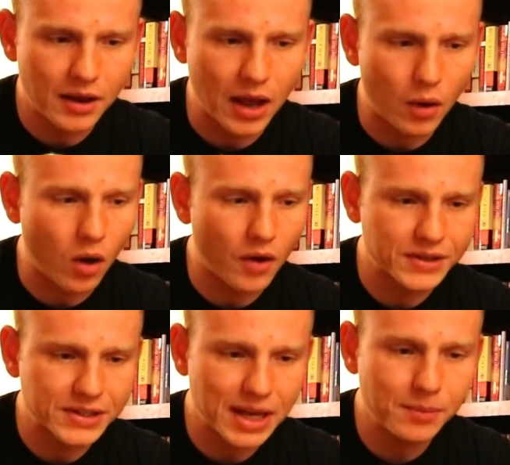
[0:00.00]
Now,
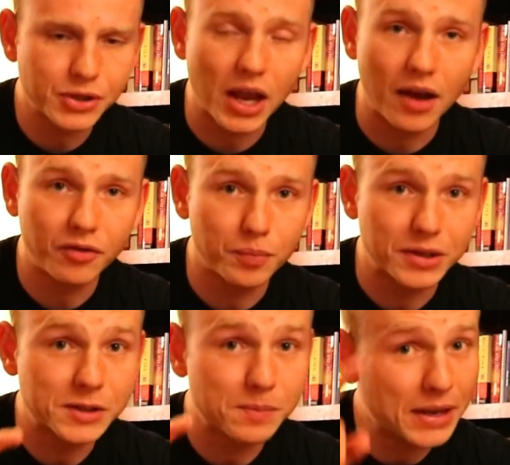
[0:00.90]
on the same shaft,
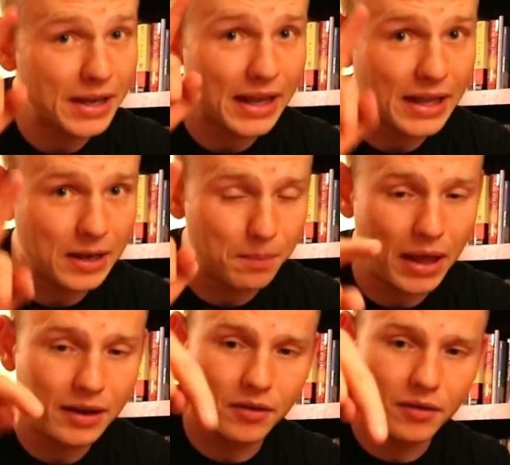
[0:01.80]
but spinning
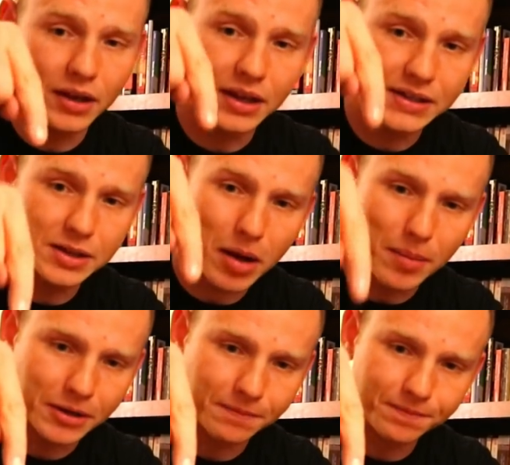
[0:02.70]
independently, is the
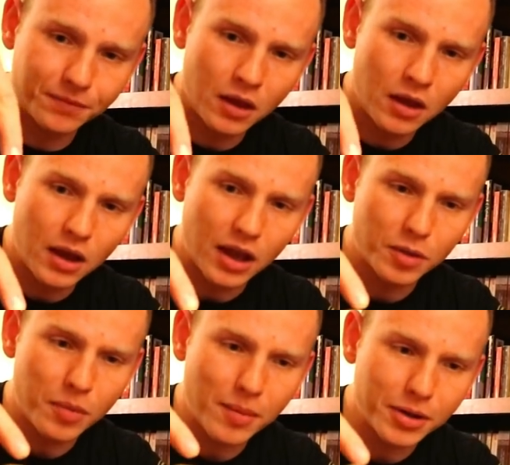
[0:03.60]
bobbin.
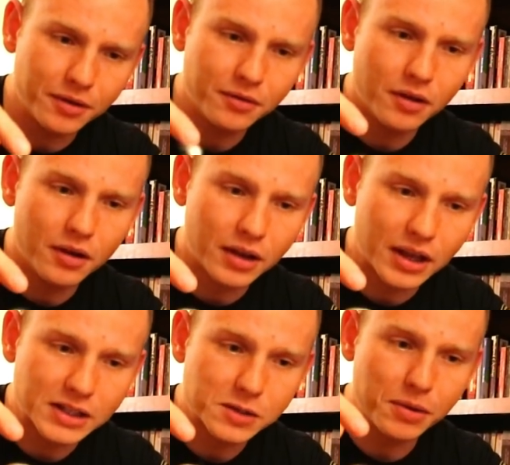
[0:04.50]
And the bobbin can